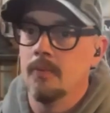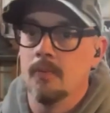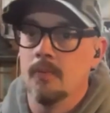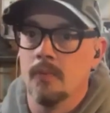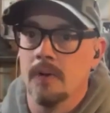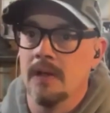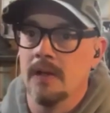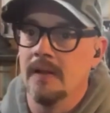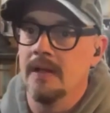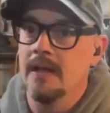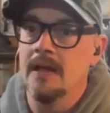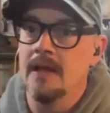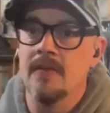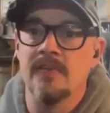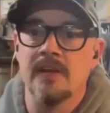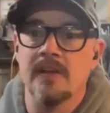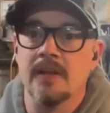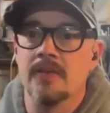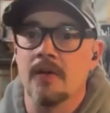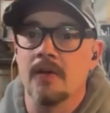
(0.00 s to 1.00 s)
really
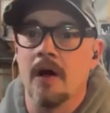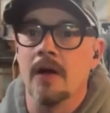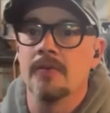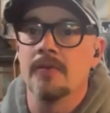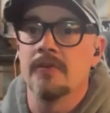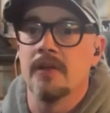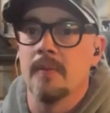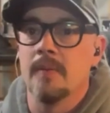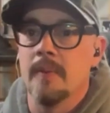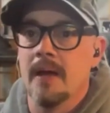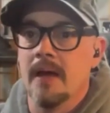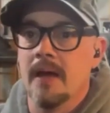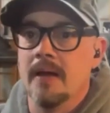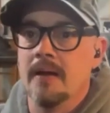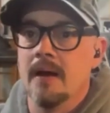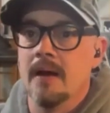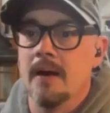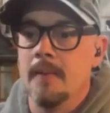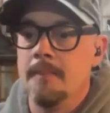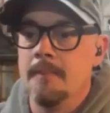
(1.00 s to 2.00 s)
easy to talk to you,
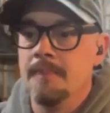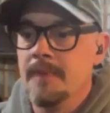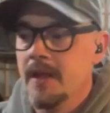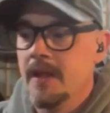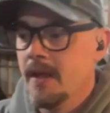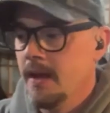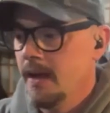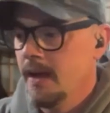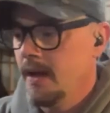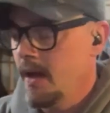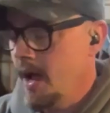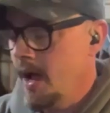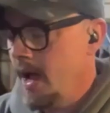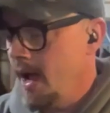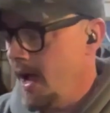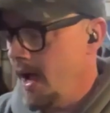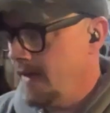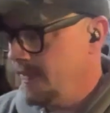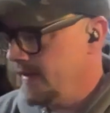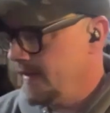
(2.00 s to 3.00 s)
man.
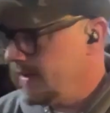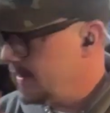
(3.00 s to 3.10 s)
I think